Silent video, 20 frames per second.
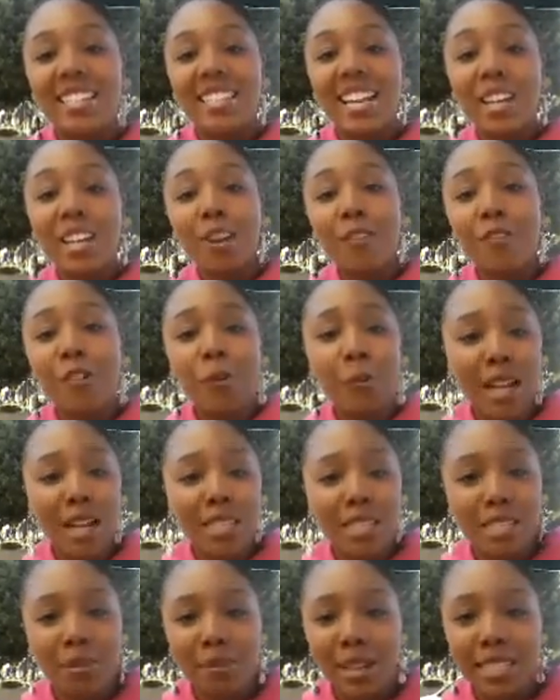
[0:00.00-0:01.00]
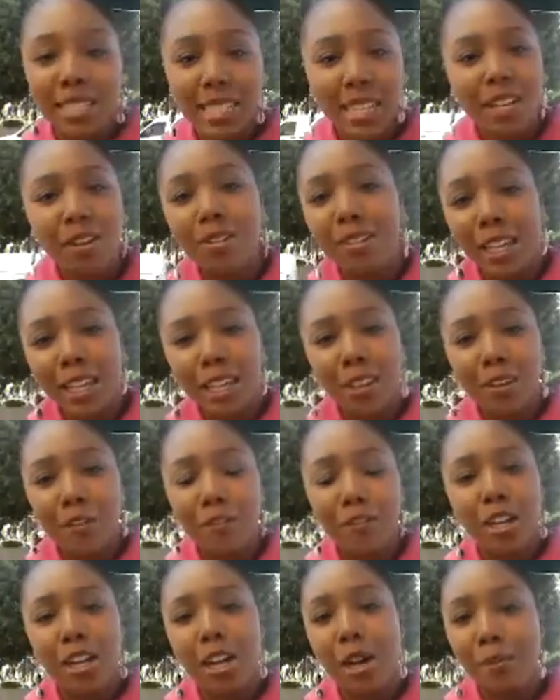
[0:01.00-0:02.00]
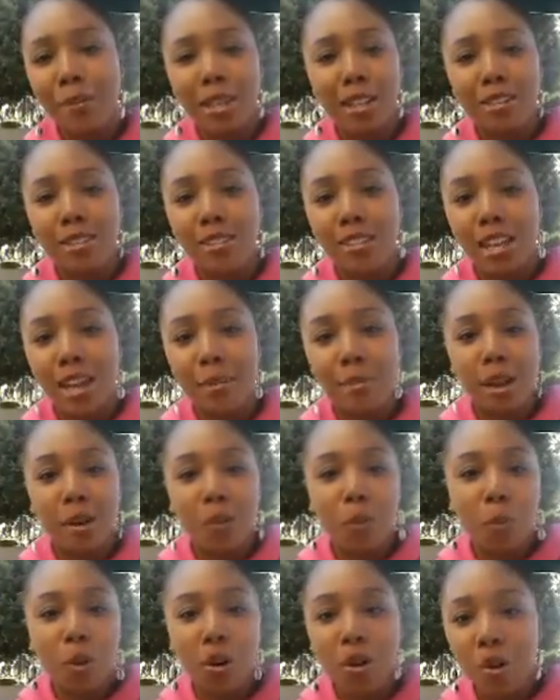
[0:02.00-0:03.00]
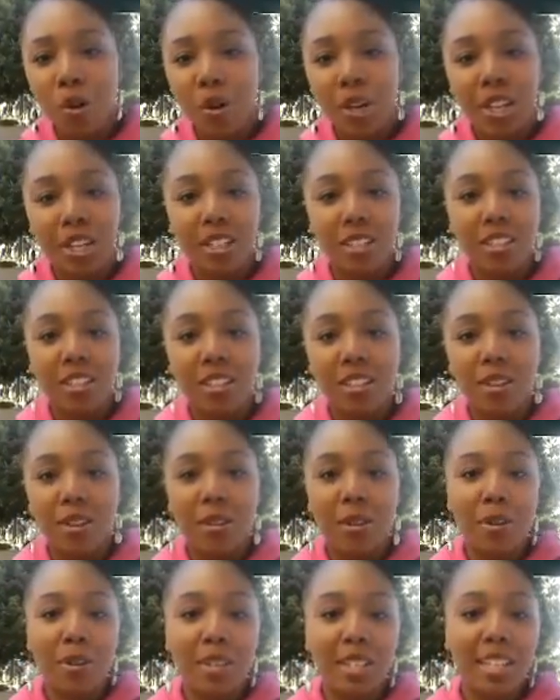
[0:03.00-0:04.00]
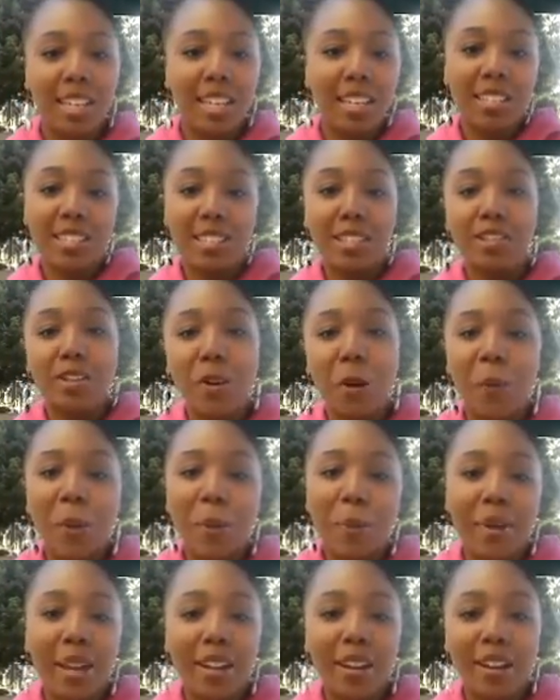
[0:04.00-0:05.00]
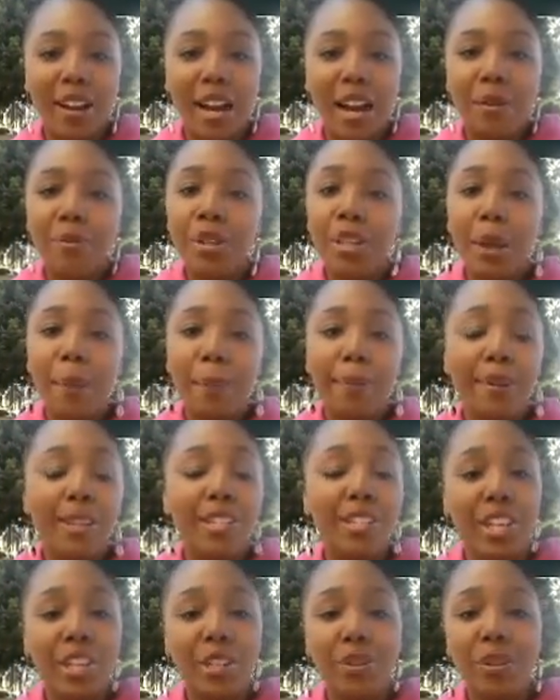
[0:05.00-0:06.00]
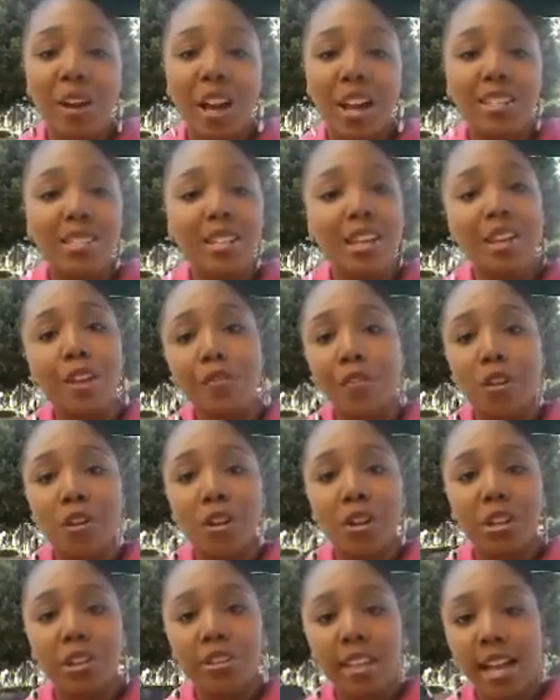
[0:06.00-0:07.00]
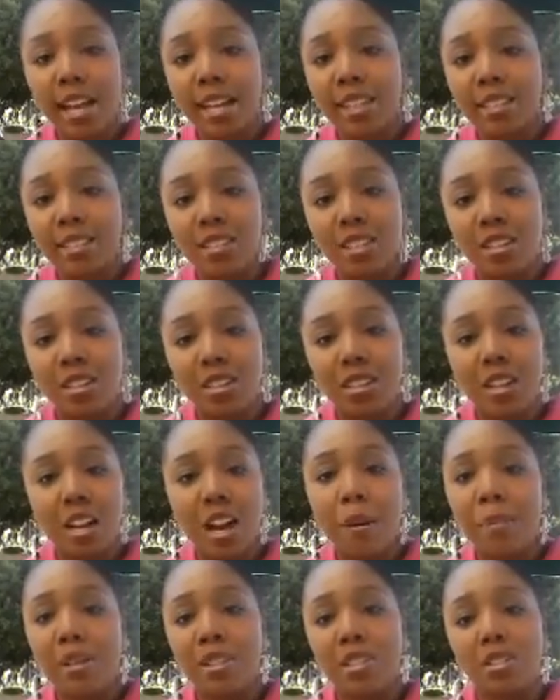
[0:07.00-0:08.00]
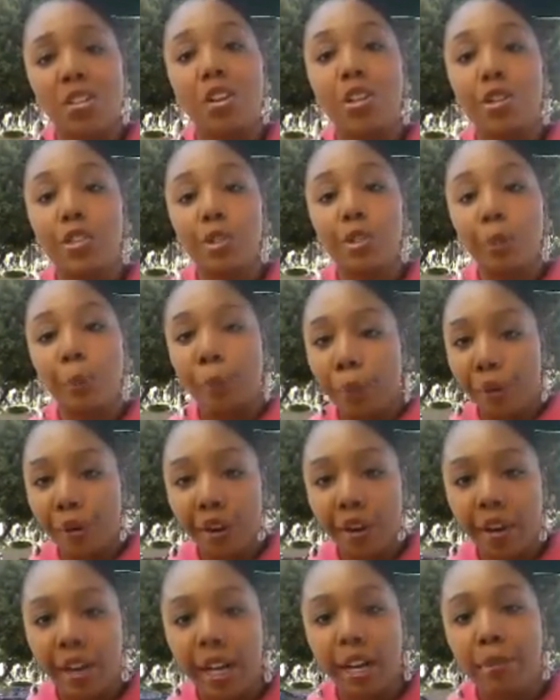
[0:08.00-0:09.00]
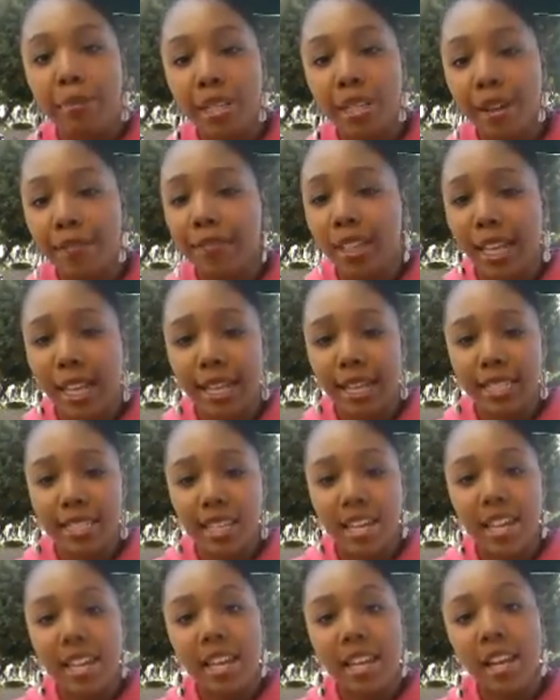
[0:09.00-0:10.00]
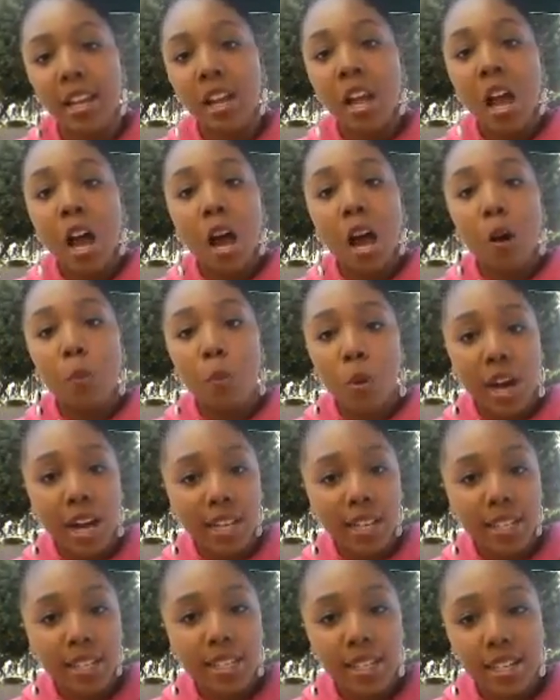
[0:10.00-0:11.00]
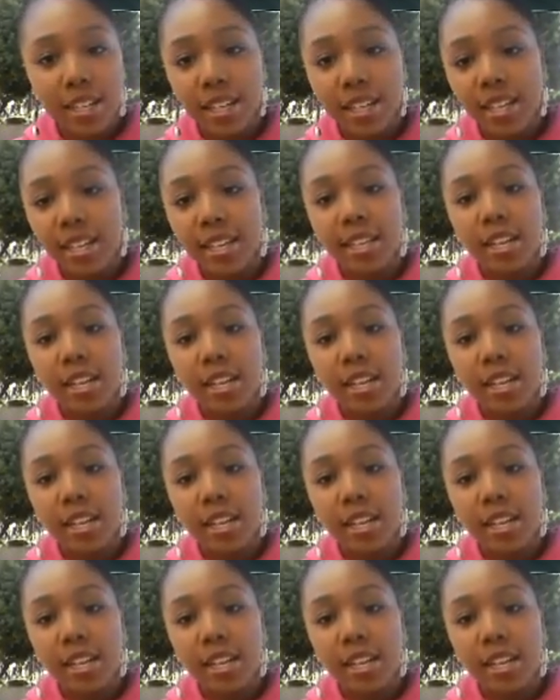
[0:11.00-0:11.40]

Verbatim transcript: Thank you for watching my channel. Thank you for coming inside my world and, you know, getting to know me better. I really appreciate you guys. Thank you for all your likes and your comments and all your support. And I'm definitely, like I said, I'm one and done.